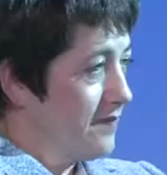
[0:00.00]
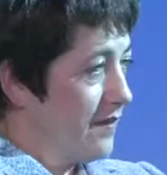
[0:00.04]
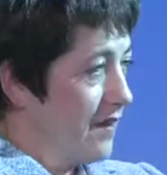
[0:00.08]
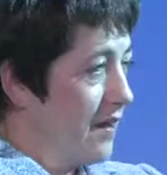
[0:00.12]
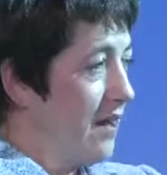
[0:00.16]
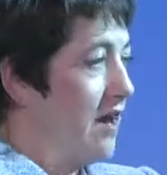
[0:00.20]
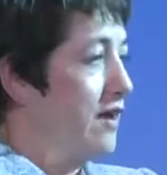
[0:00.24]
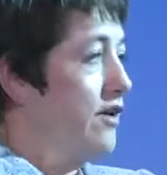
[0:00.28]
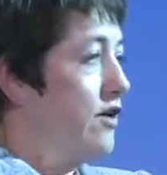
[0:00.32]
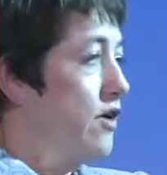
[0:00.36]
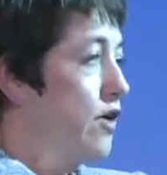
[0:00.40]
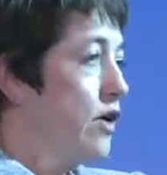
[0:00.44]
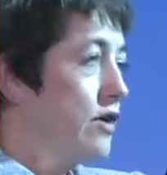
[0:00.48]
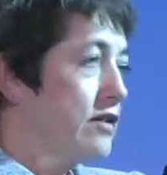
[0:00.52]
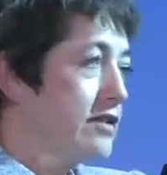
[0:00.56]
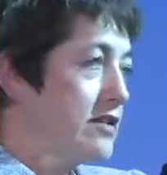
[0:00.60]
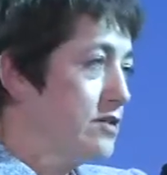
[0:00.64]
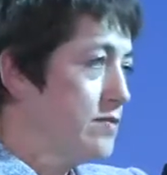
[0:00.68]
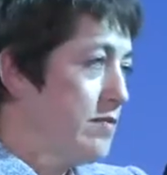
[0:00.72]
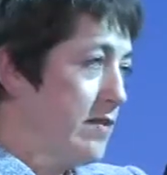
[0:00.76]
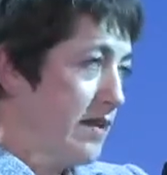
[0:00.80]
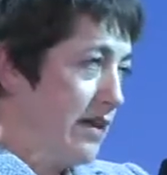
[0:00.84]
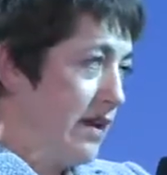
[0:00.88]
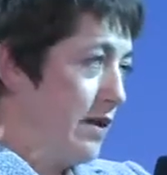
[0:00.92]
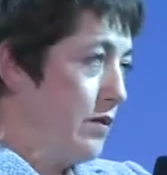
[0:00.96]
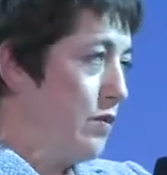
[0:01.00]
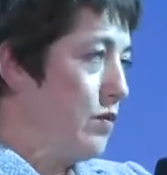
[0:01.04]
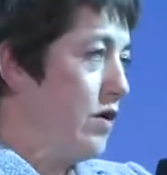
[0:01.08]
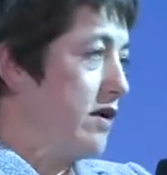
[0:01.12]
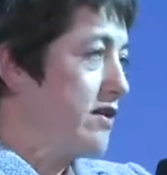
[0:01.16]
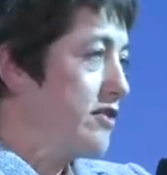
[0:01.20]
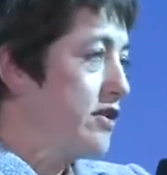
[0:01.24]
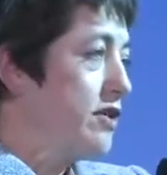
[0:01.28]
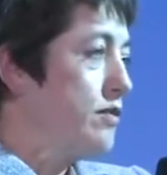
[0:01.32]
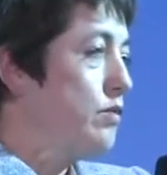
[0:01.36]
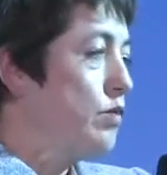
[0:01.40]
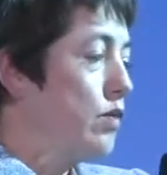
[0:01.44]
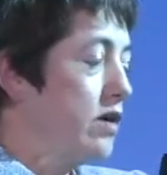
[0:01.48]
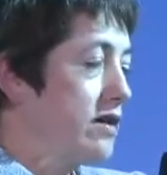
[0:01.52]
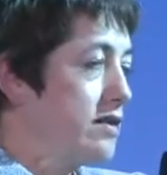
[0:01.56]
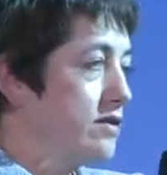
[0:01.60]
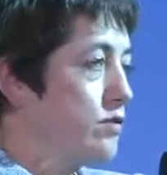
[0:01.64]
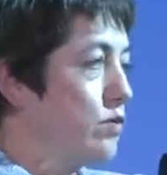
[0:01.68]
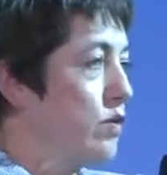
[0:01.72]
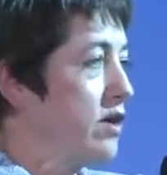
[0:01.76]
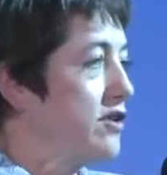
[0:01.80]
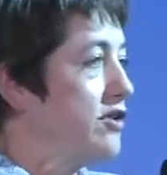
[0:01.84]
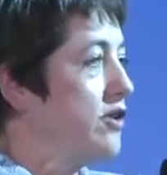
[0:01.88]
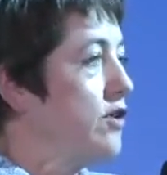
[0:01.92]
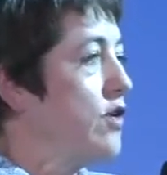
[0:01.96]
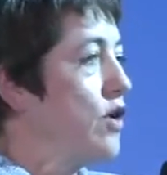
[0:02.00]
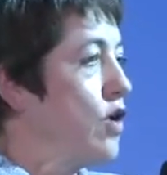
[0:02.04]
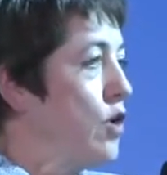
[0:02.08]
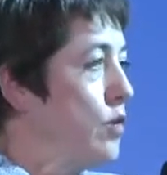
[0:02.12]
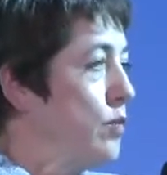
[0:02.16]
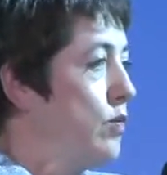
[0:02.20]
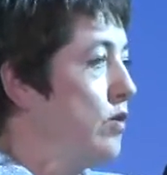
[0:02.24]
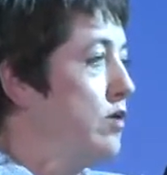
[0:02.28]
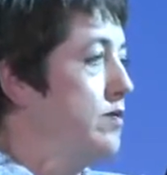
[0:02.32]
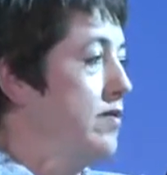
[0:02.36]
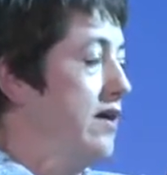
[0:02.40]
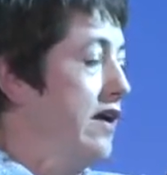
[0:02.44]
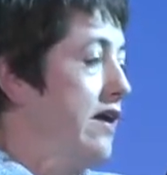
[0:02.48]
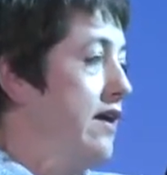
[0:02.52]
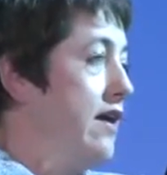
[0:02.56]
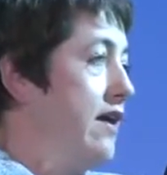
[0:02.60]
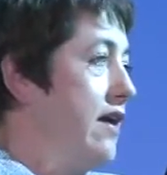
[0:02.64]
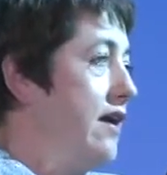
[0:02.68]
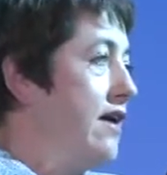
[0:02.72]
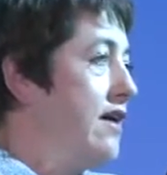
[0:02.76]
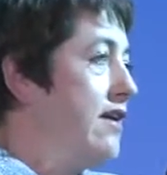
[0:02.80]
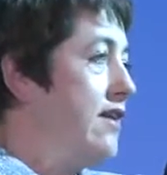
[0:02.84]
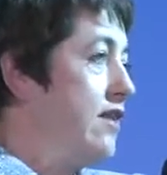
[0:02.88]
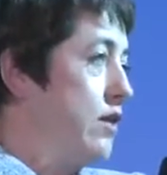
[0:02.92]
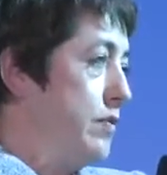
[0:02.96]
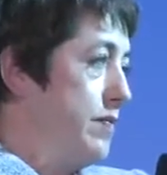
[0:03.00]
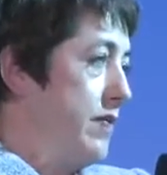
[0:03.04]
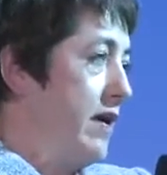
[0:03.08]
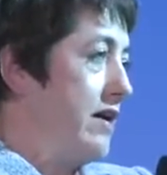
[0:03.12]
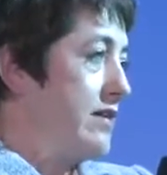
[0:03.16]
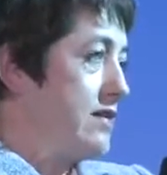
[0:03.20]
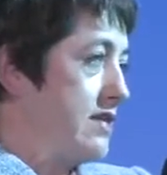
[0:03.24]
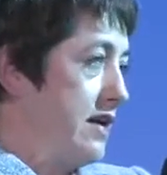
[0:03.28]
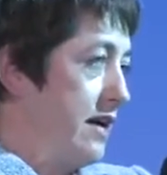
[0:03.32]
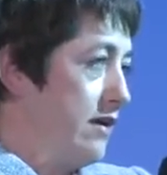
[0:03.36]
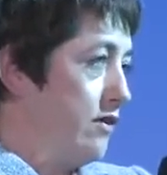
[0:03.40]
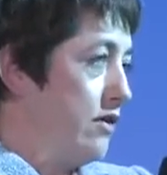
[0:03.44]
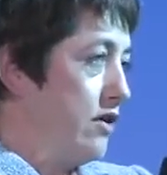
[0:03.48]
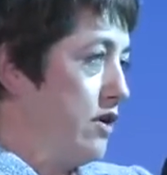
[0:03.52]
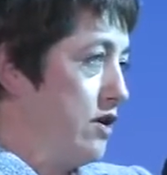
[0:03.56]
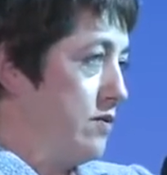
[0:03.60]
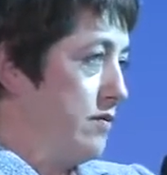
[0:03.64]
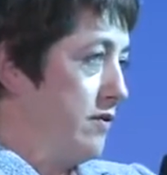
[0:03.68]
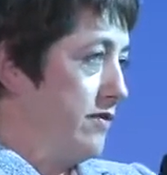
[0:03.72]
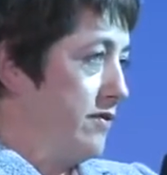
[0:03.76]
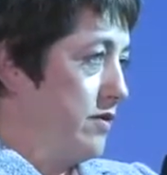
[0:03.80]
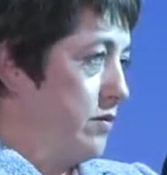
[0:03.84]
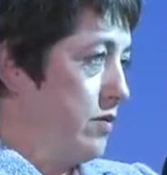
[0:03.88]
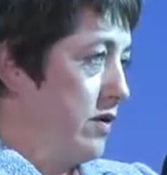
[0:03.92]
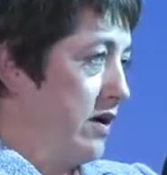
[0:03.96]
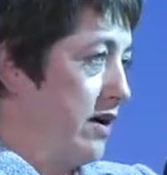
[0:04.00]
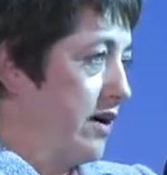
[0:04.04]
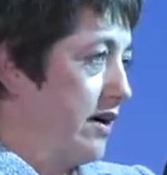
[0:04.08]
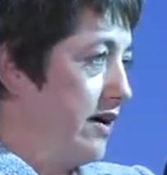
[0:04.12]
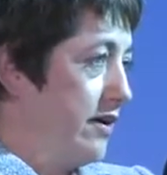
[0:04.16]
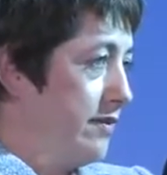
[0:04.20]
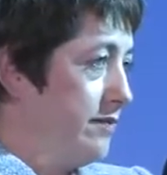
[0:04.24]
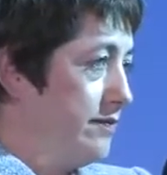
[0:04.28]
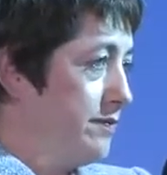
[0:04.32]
And ultimately, what do you hope will be the best outcome of the work?